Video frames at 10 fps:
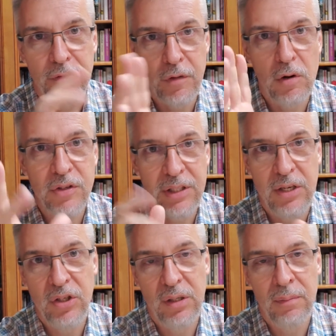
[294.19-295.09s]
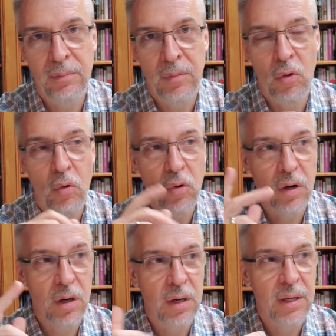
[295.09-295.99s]
false teaching
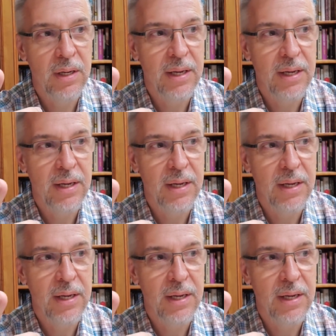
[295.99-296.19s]
or